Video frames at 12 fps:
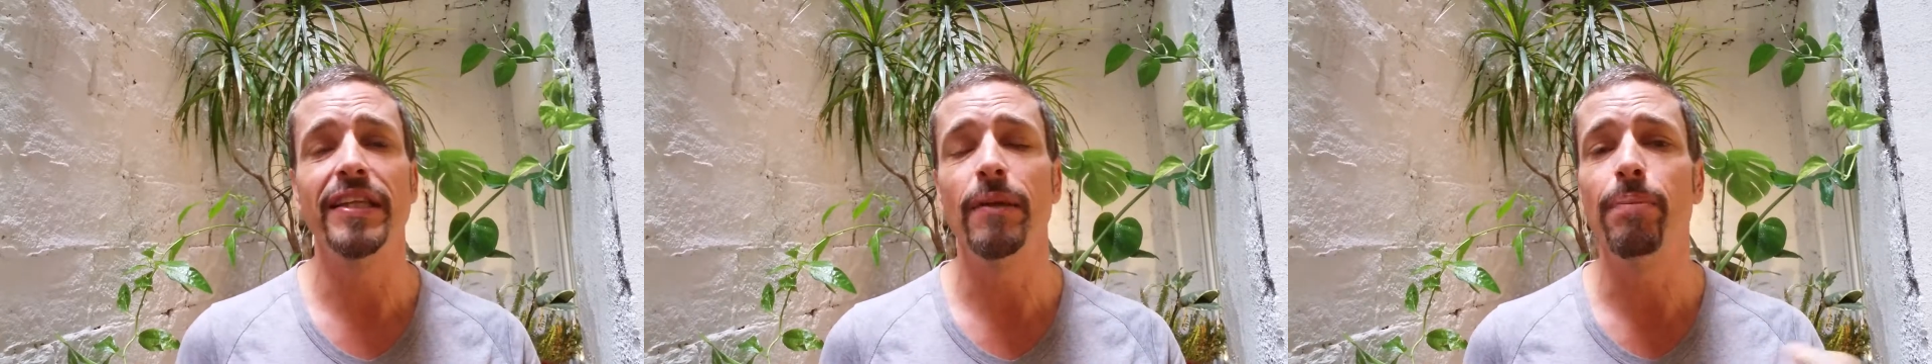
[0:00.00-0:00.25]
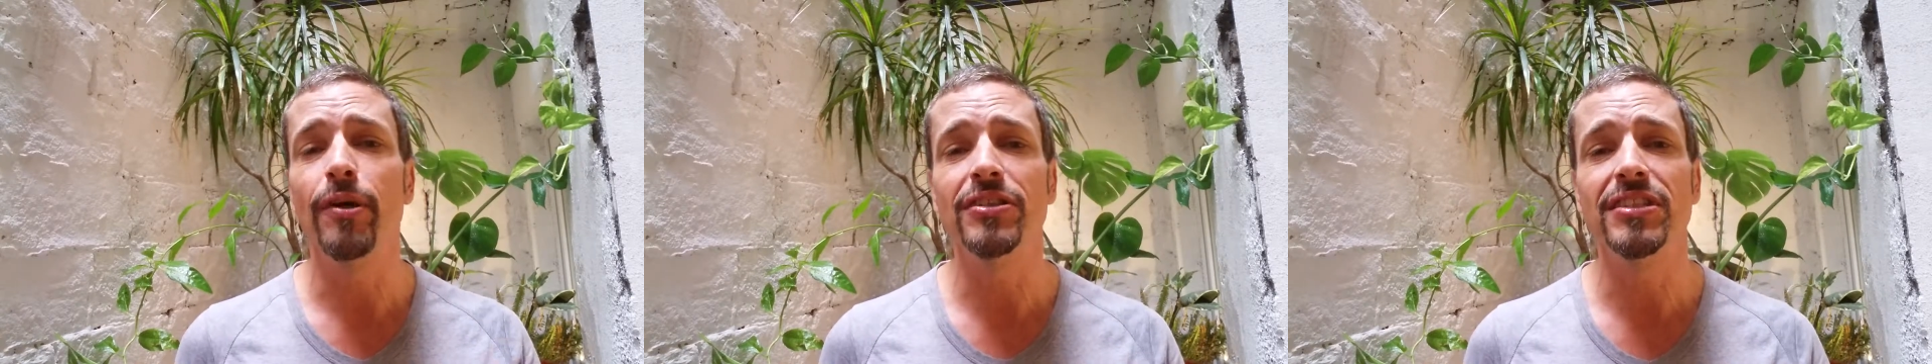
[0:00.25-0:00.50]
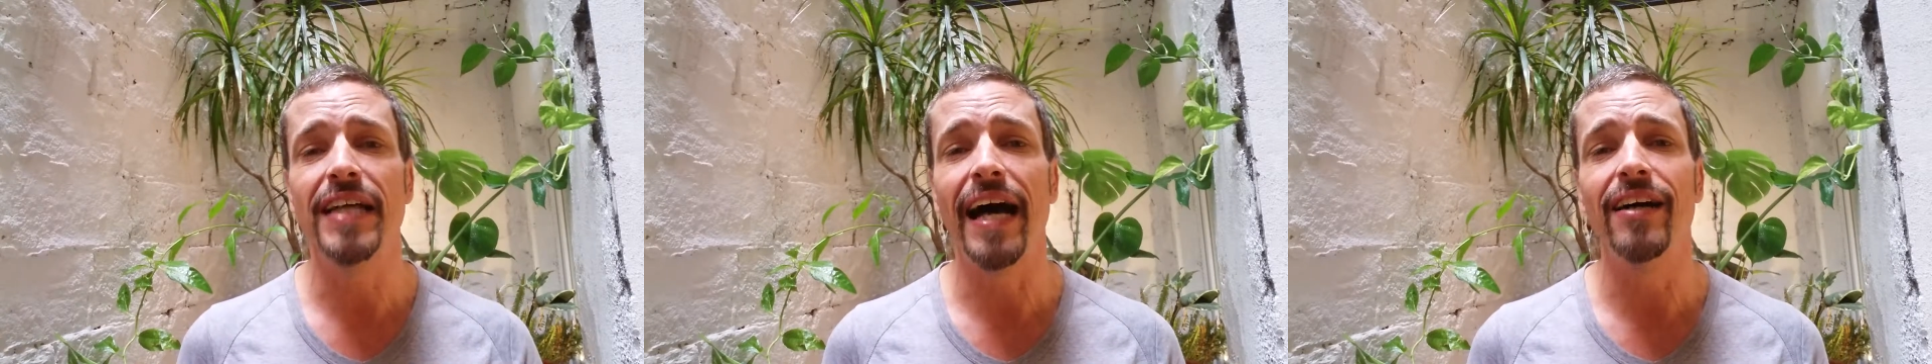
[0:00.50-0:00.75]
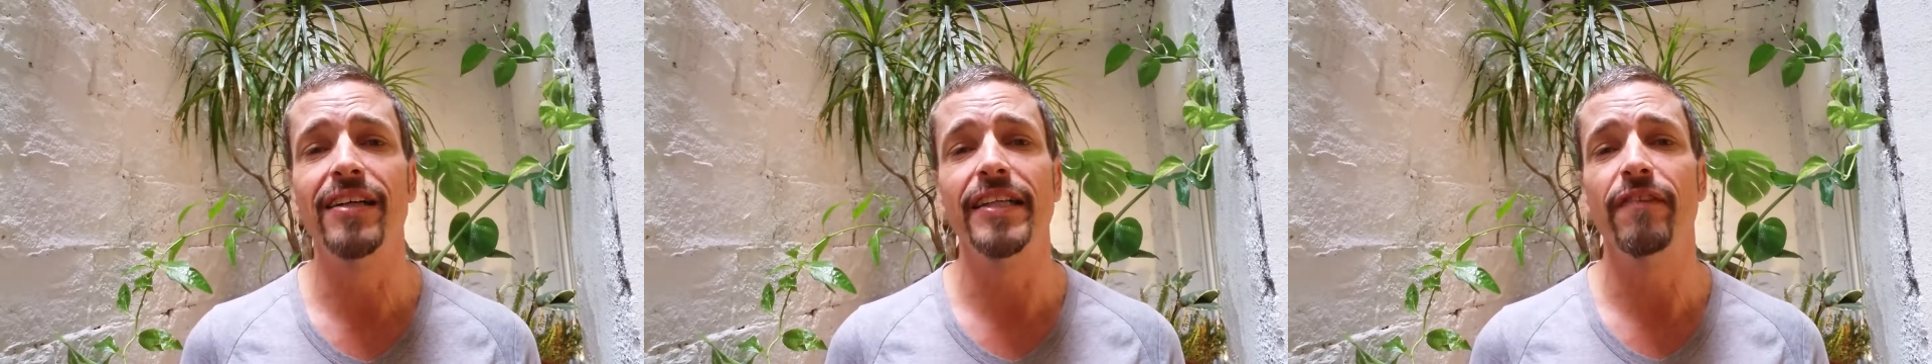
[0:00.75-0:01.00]
and the
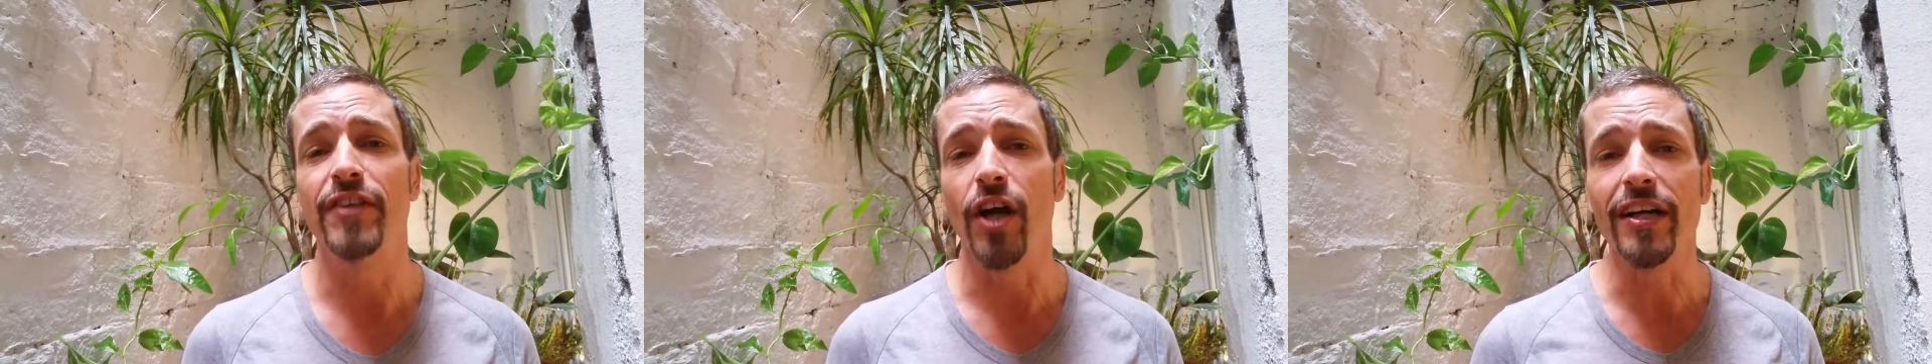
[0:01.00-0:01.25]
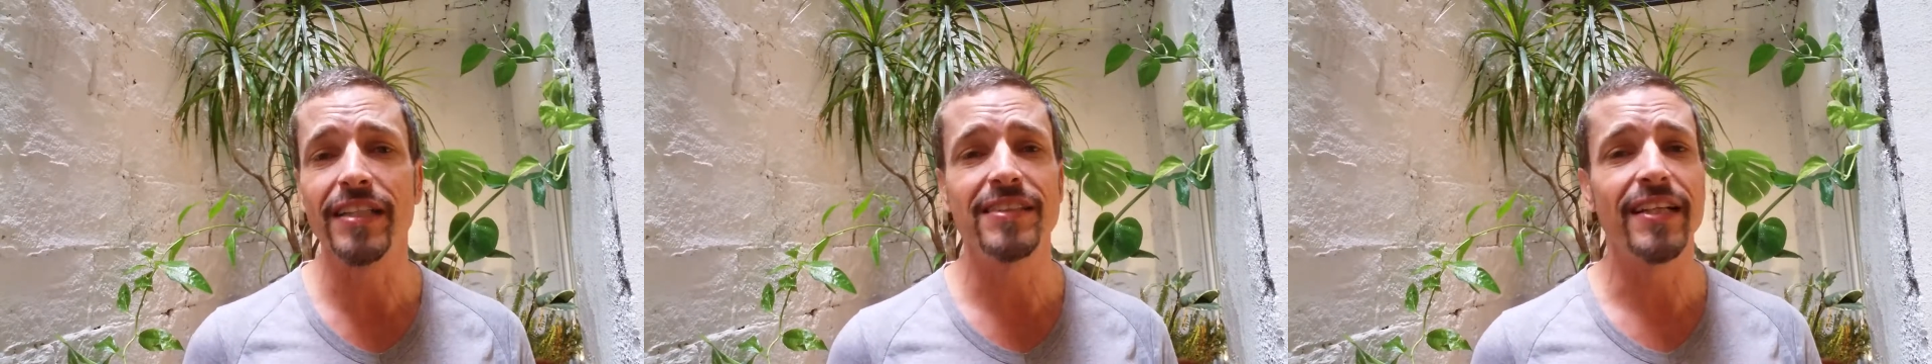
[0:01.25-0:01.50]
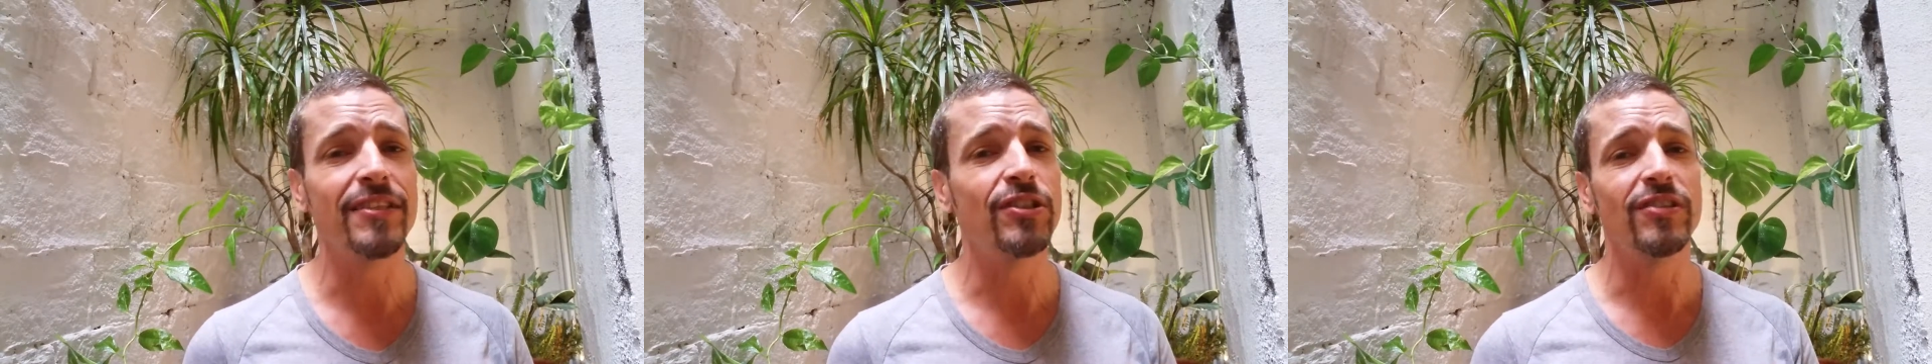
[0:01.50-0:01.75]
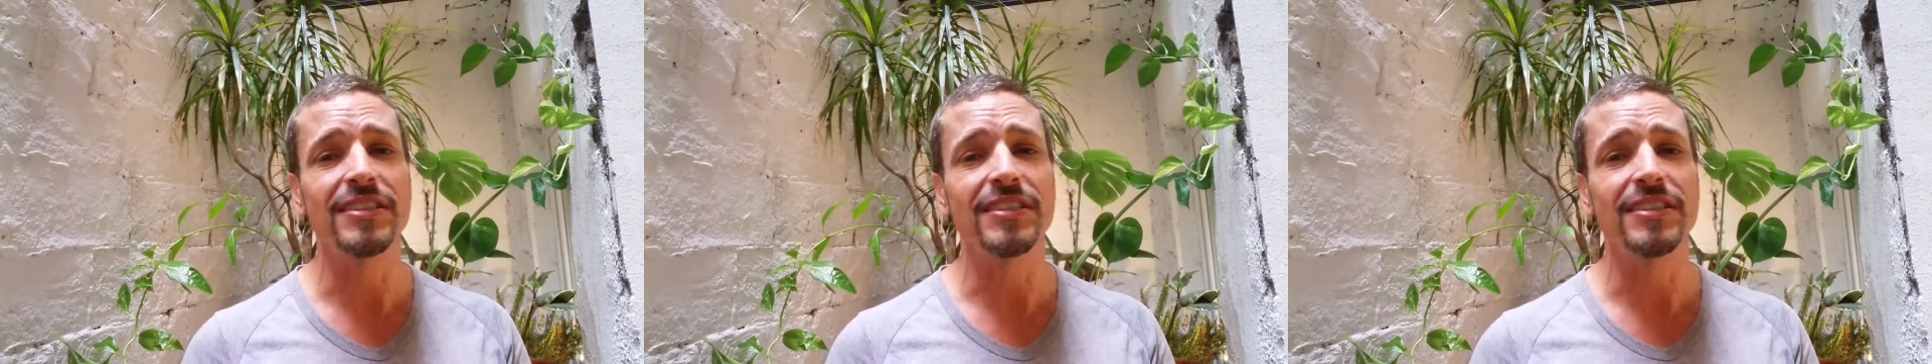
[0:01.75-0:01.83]
personality of the architecture